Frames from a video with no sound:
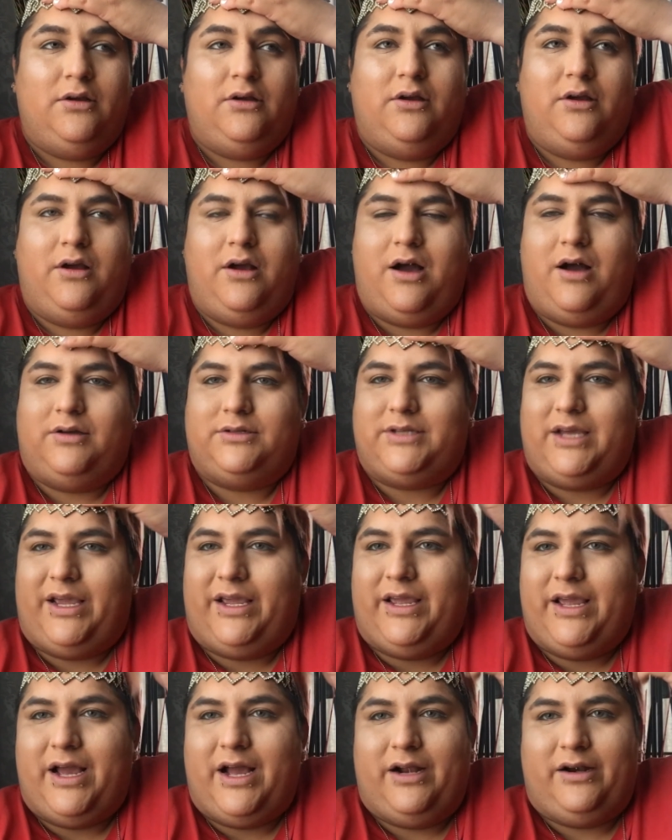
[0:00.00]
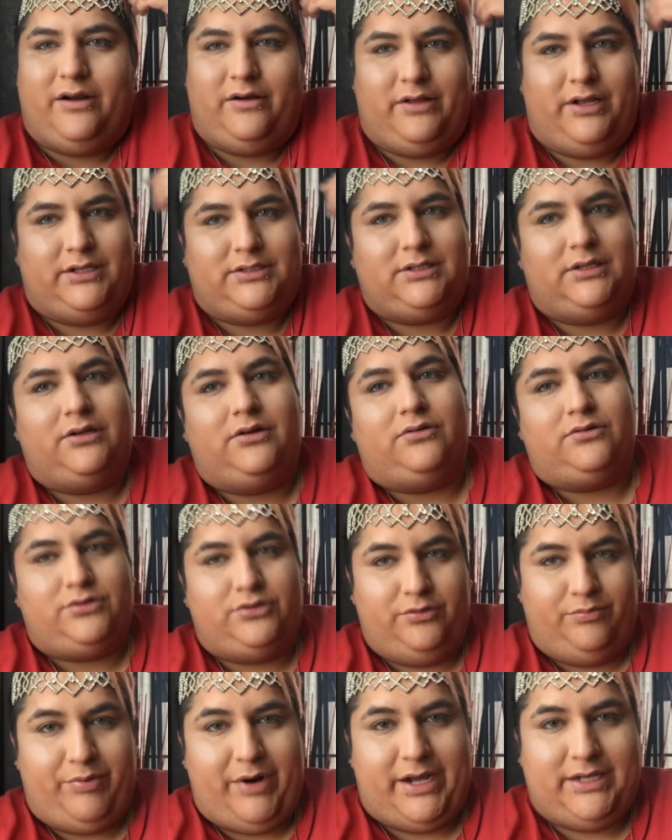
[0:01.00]
I was like, yeah, no, that's a little too
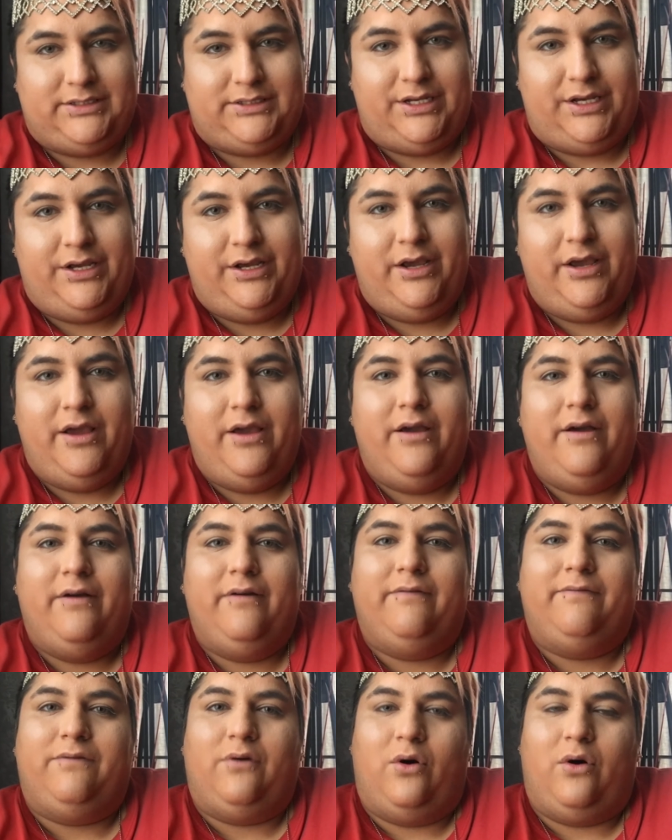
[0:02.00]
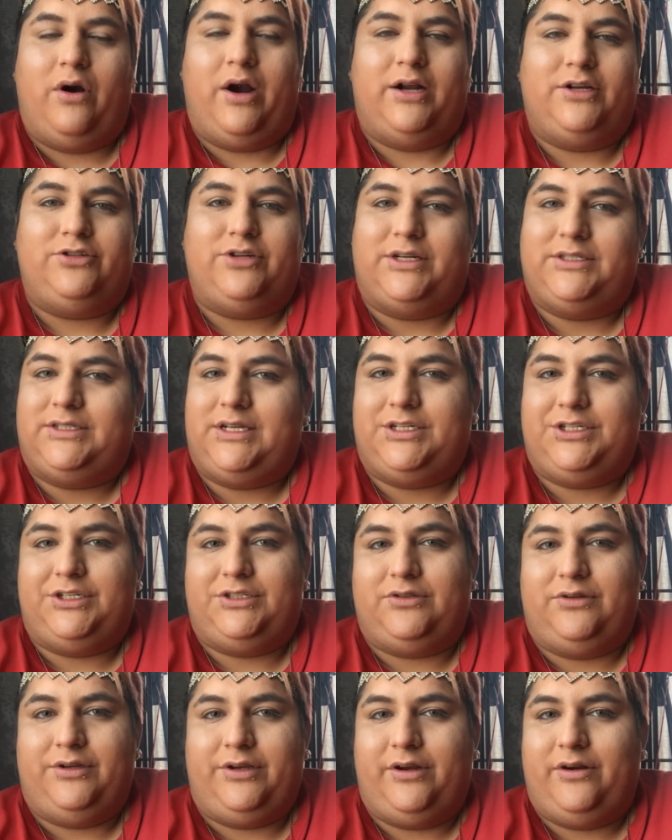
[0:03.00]
pricey for a dress that she's
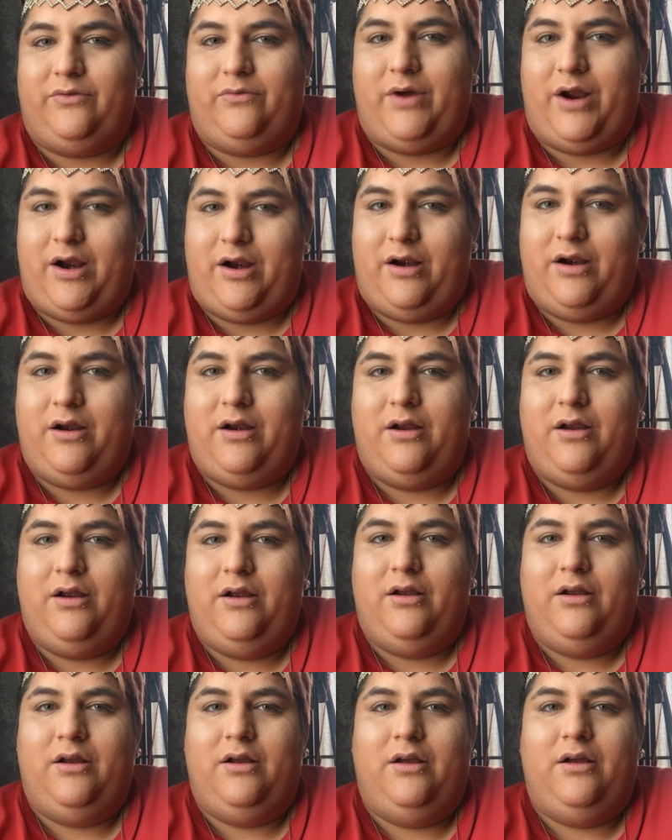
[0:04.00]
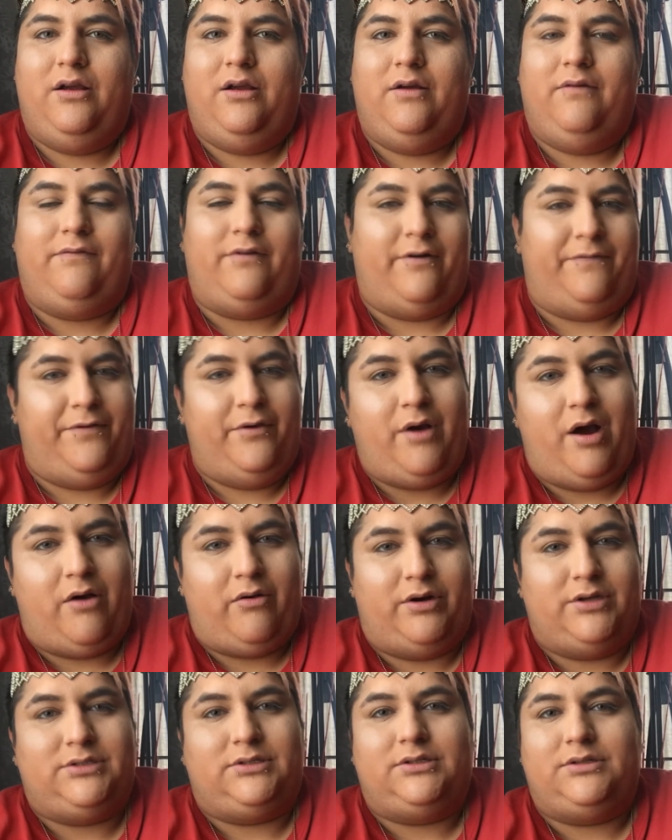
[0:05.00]
only gonna wear for a few
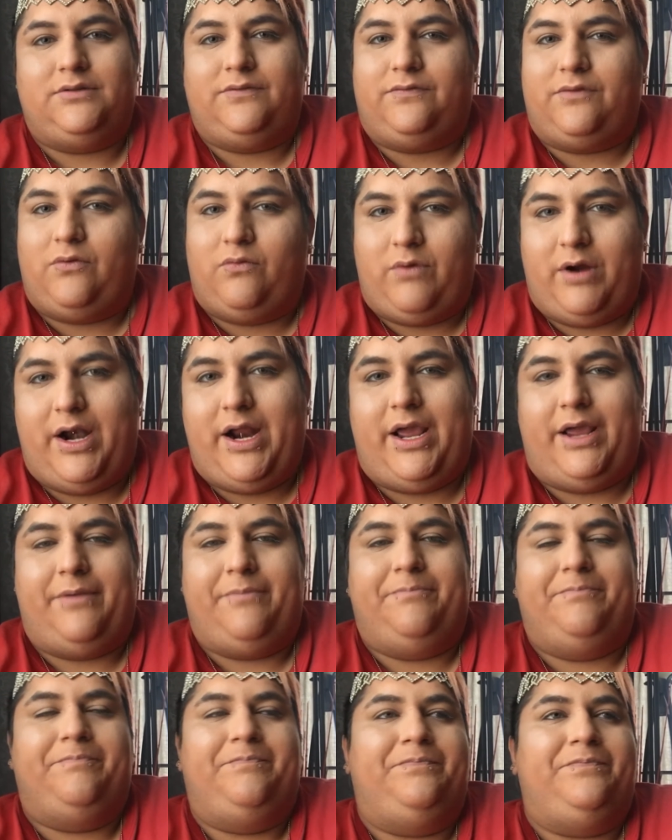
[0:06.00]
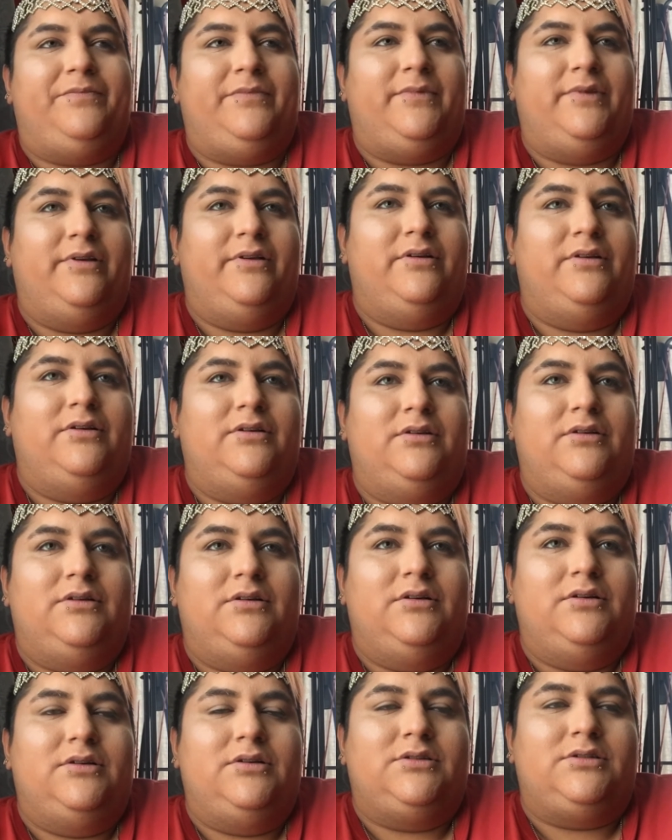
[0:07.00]
hours for one night.
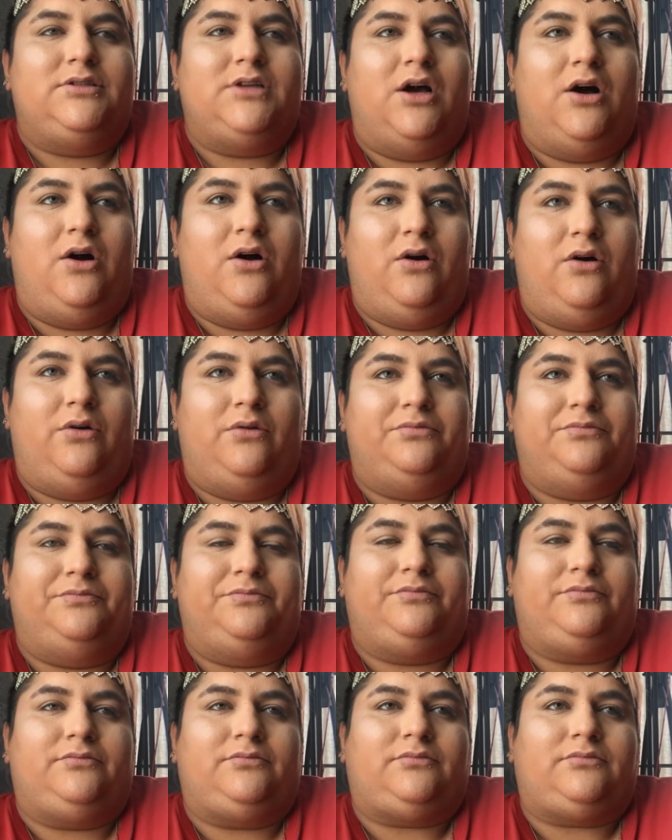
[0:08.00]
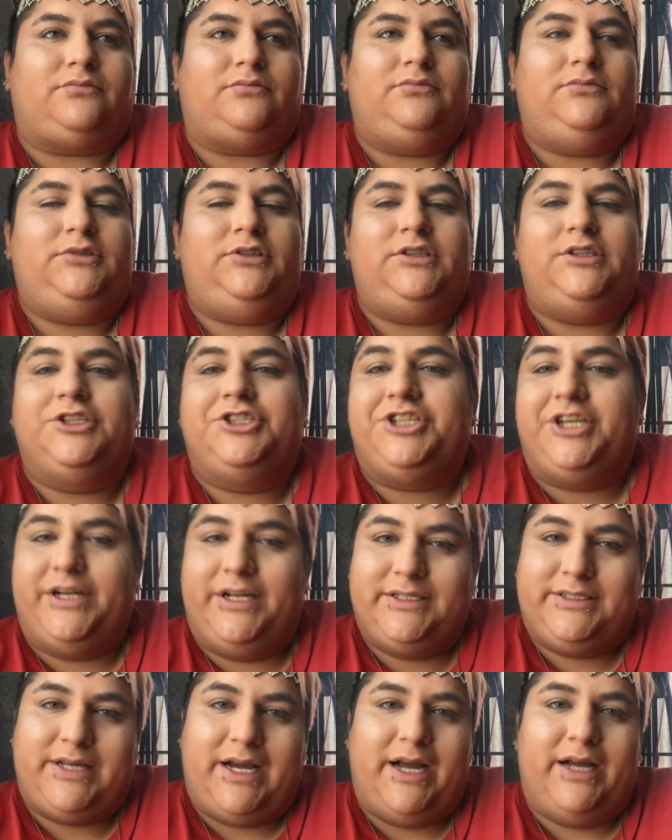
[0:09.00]
So she
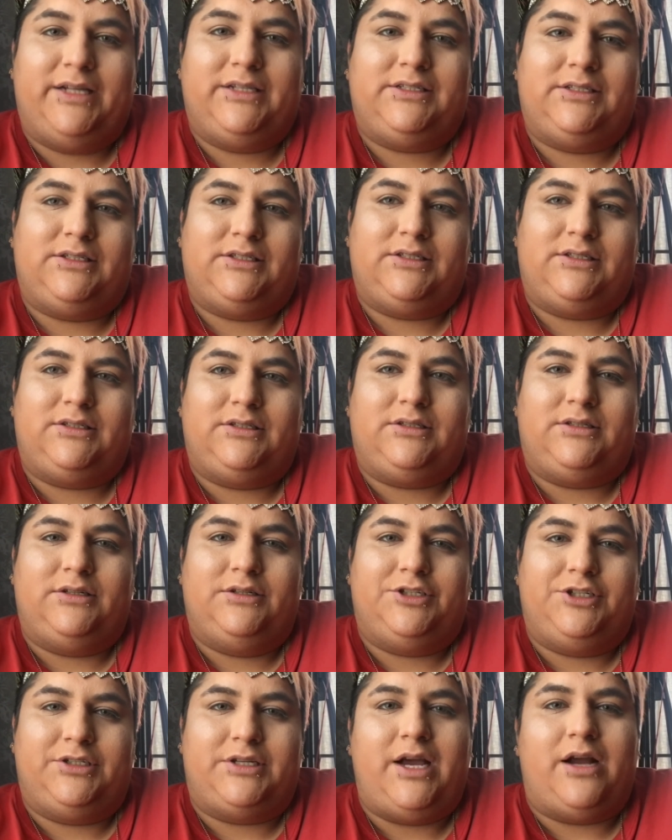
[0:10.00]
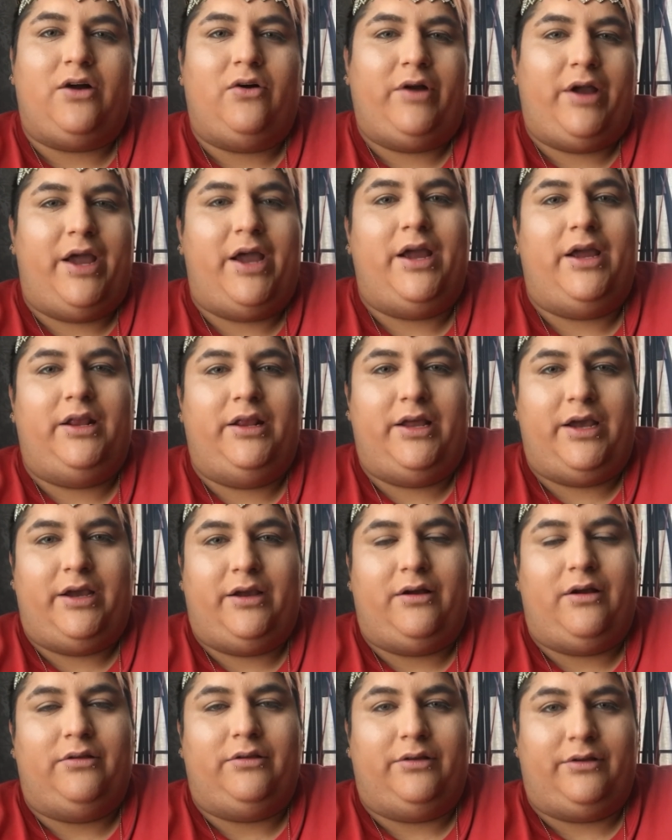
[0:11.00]
decides, she's like, okay, like
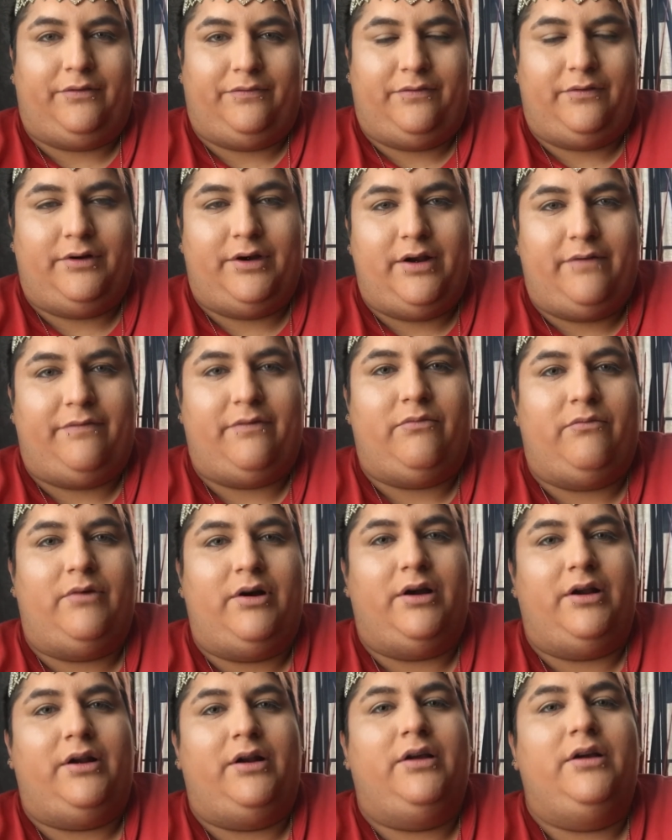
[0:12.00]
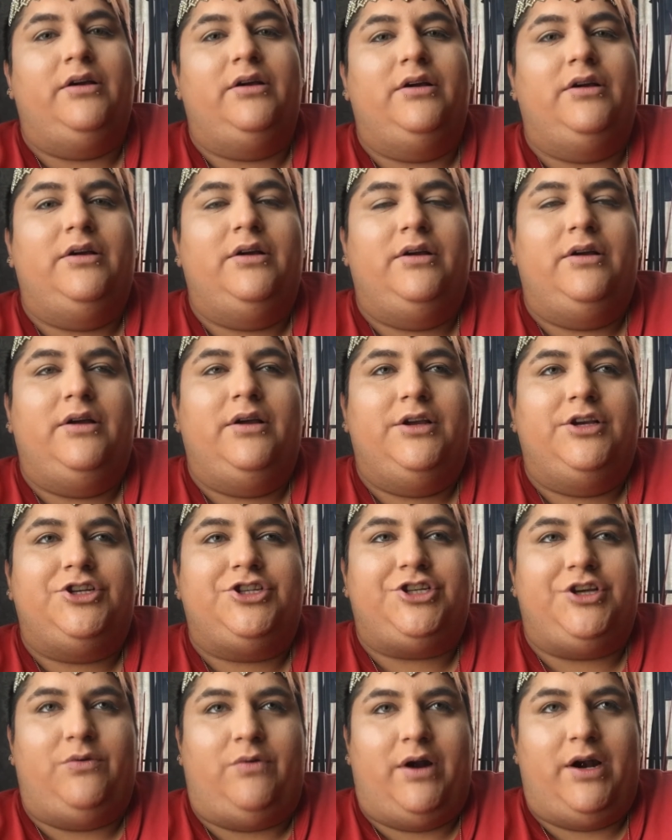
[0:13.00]
I'll look for a different one.
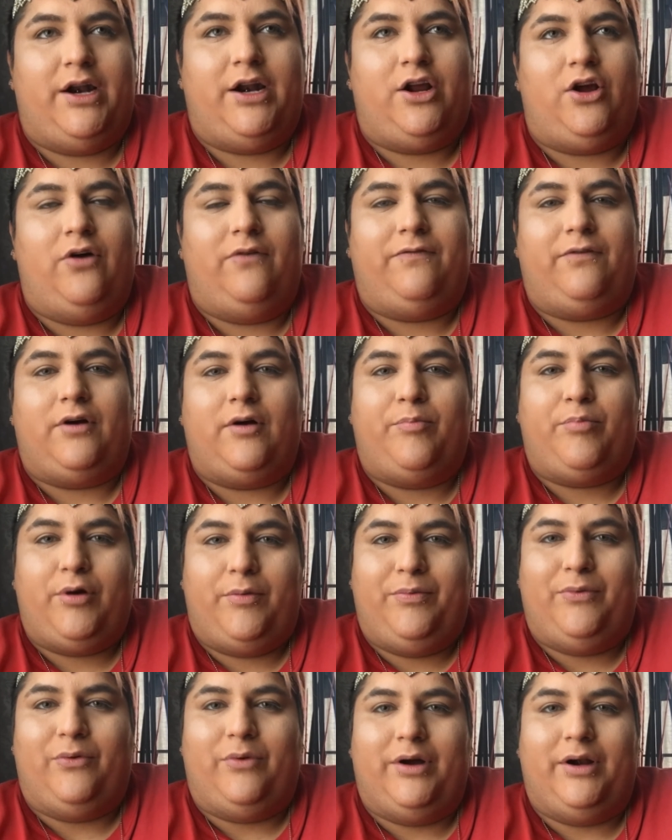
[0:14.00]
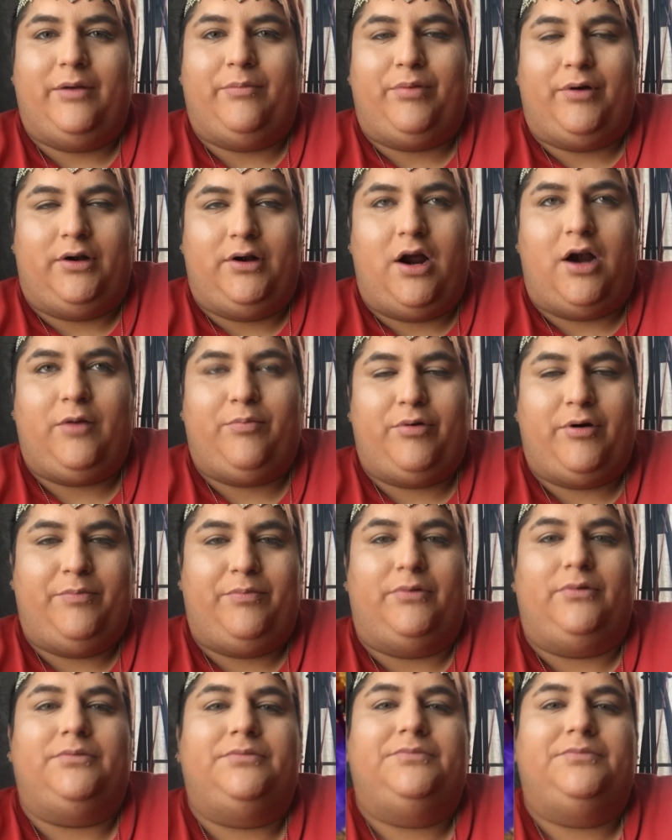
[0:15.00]
She wanted to go for a purple one, a dark purple.